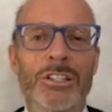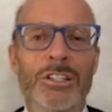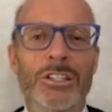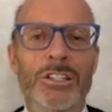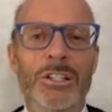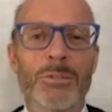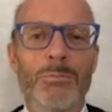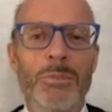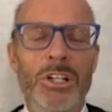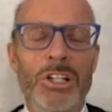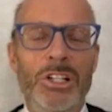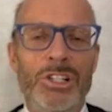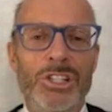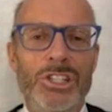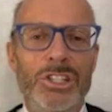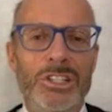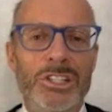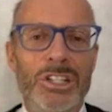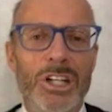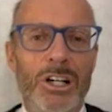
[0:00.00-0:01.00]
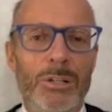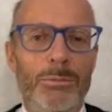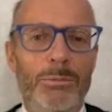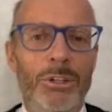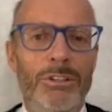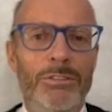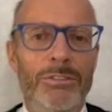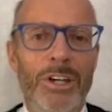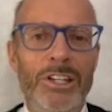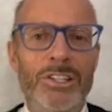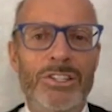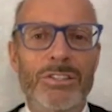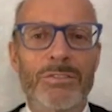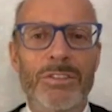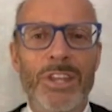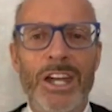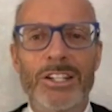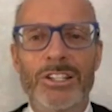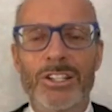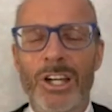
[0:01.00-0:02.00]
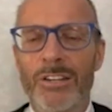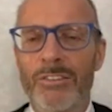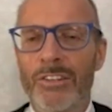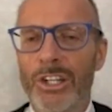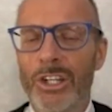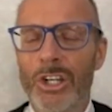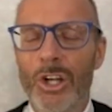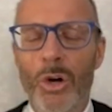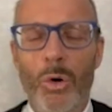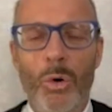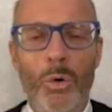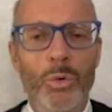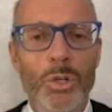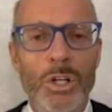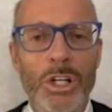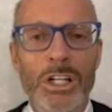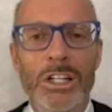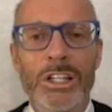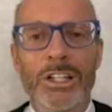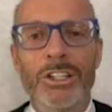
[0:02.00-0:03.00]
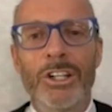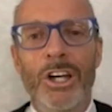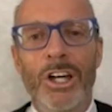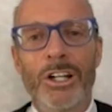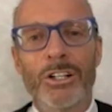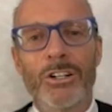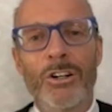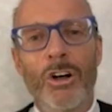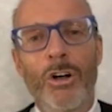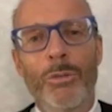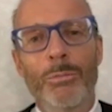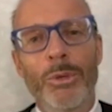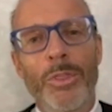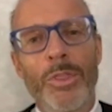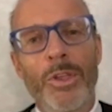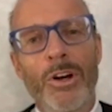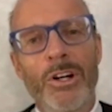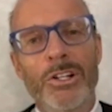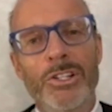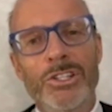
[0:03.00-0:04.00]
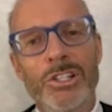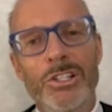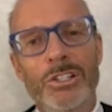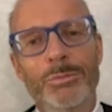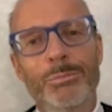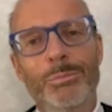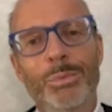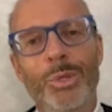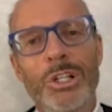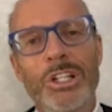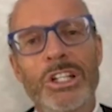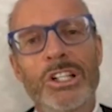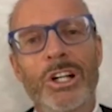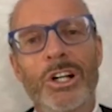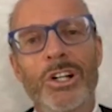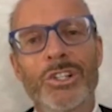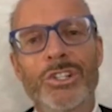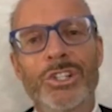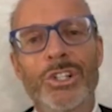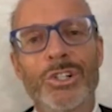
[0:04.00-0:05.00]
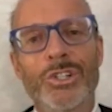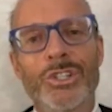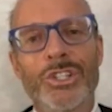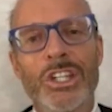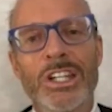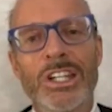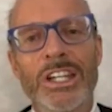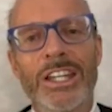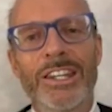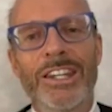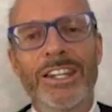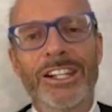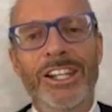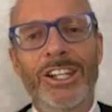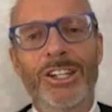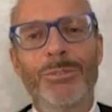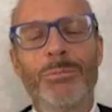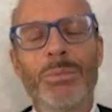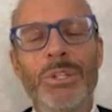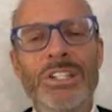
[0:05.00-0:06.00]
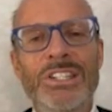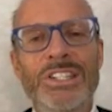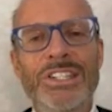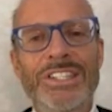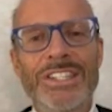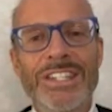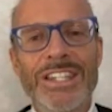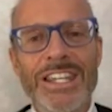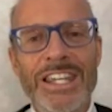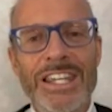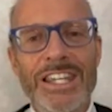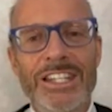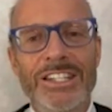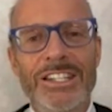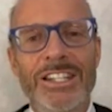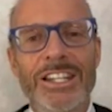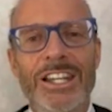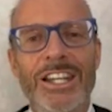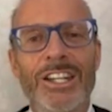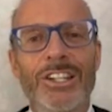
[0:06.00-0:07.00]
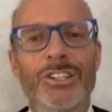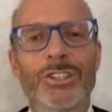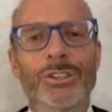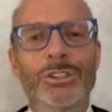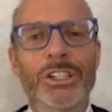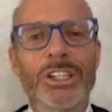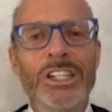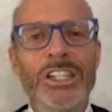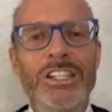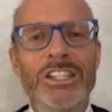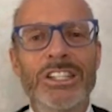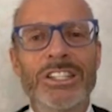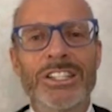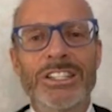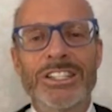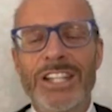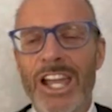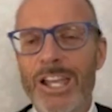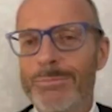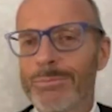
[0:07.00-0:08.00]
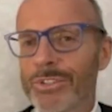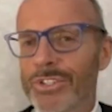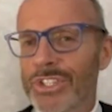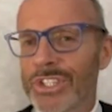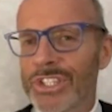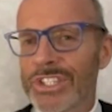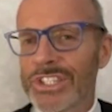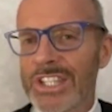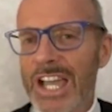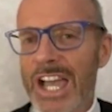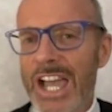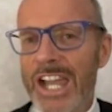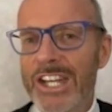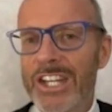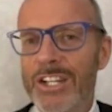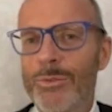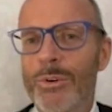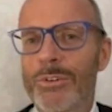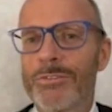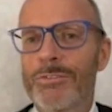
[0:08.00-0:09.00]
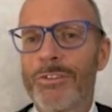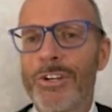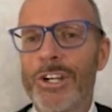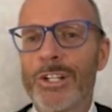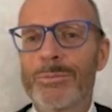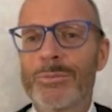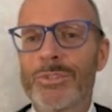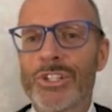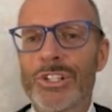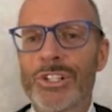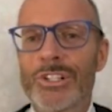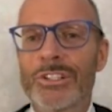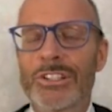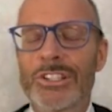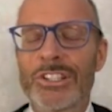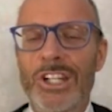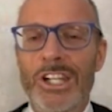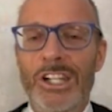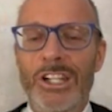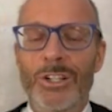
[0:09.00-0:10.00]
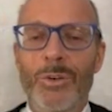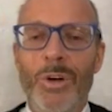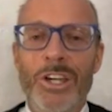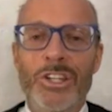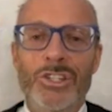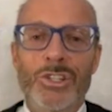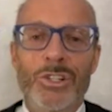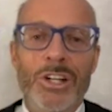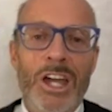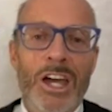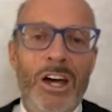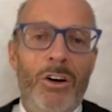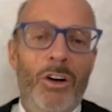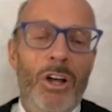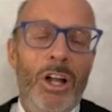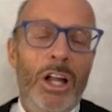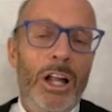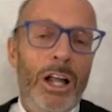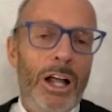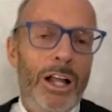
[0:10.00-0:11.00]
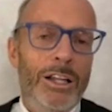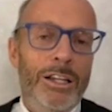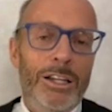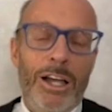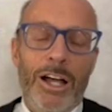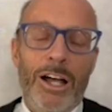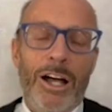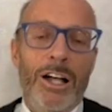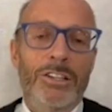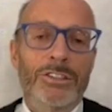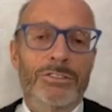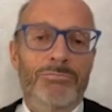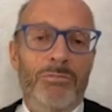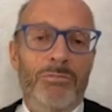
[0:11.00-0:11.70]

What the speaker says: diminish the terrible events of that time. And no, not at all. But there are certain precursors that can be seen to lead to the type of society where freedoms are taken away. So now I'll